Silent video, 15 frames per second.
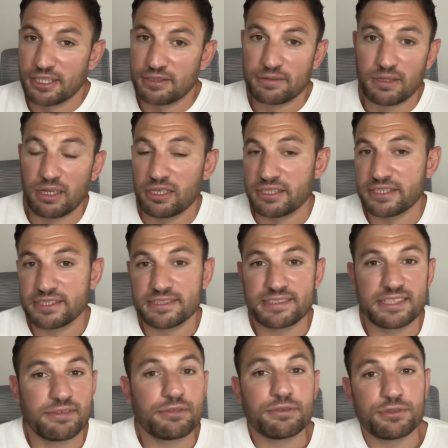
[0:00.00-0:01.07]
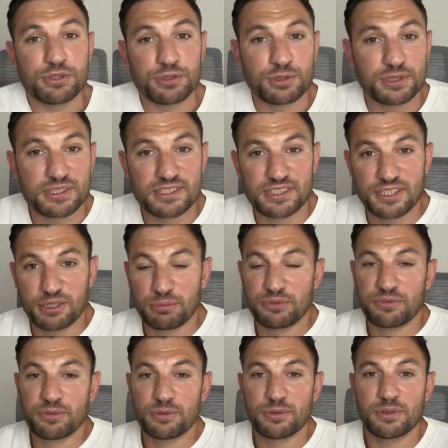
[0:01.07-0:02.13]
lions, having a few drinks the night
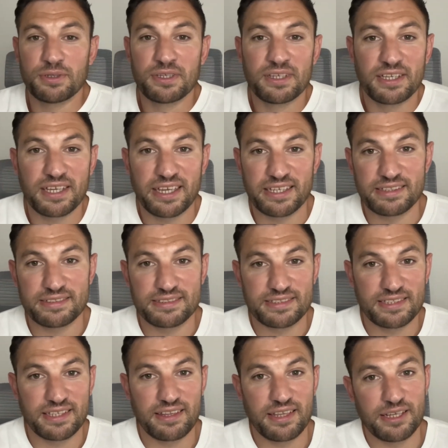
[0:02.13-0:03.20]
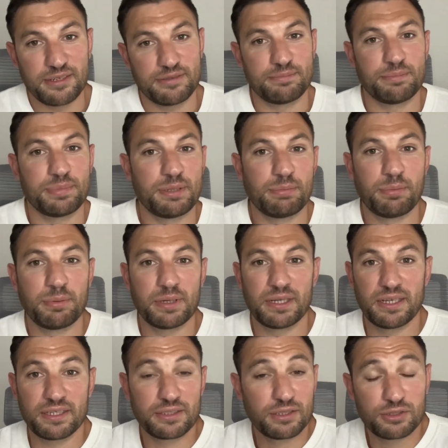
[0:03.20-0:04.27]
before, and then people being
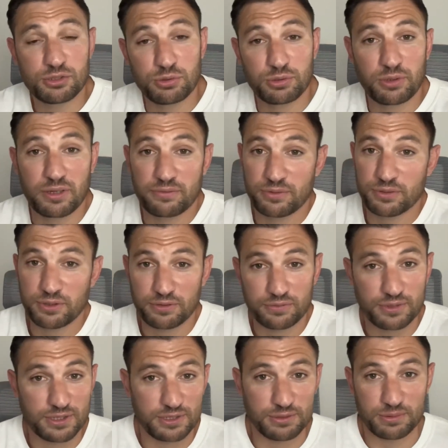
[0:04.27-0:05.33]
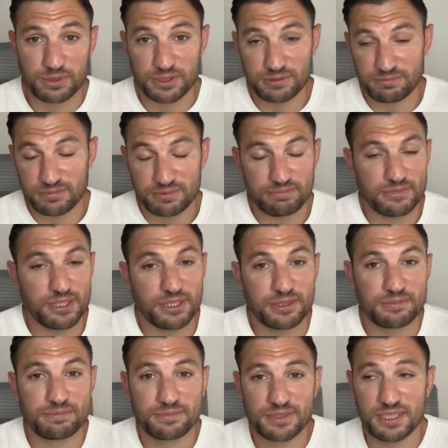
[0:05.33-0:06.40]
like, oh, do you want to go out for coffee? Do you want to,
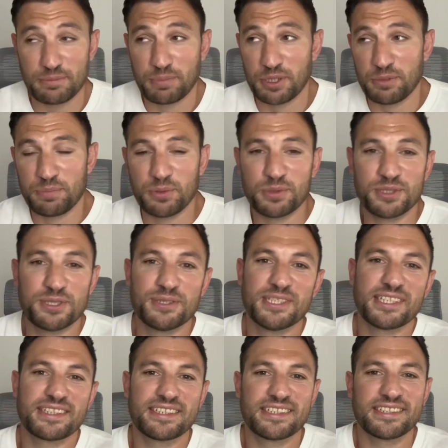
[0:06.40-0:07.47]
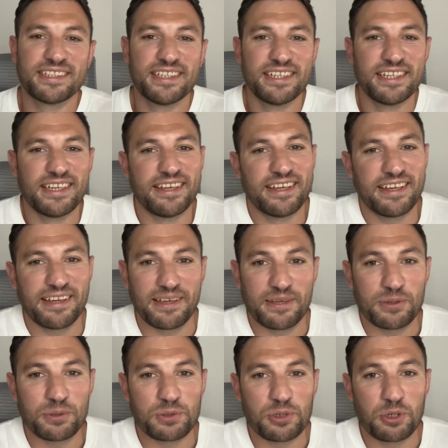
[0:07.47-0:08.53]
sit by the pool and do nothing?
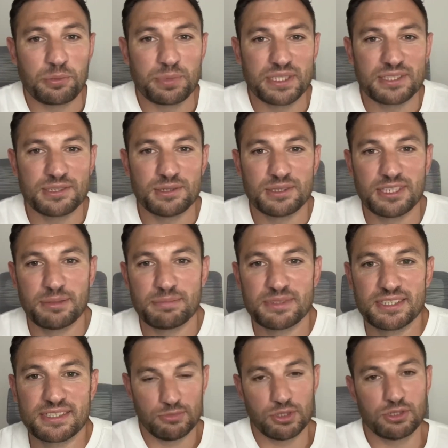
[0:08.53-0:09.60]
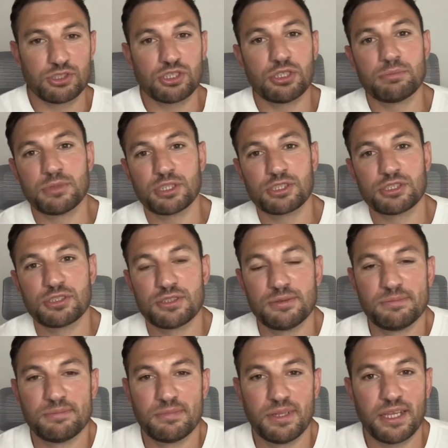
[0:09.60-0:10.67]
All got a bit too tempting. Not so much
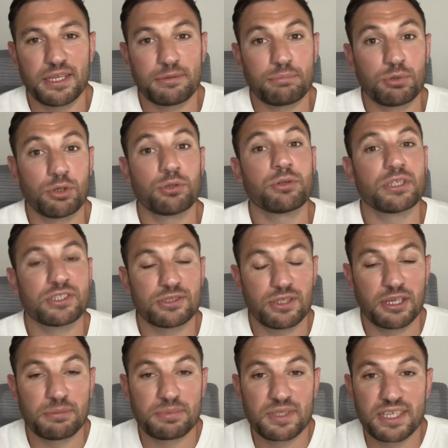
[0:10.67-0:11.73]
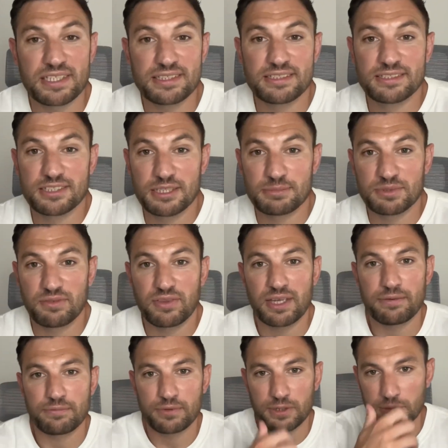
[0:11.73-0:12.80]
like progress to update in terms of that
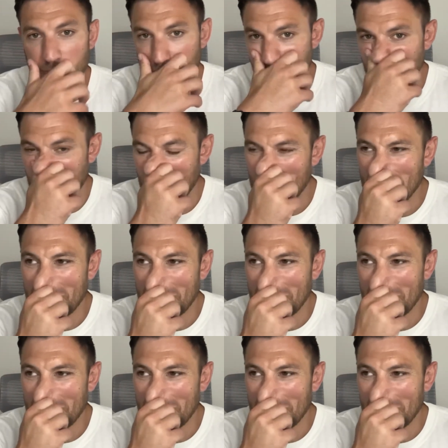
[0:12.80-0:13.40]
front, but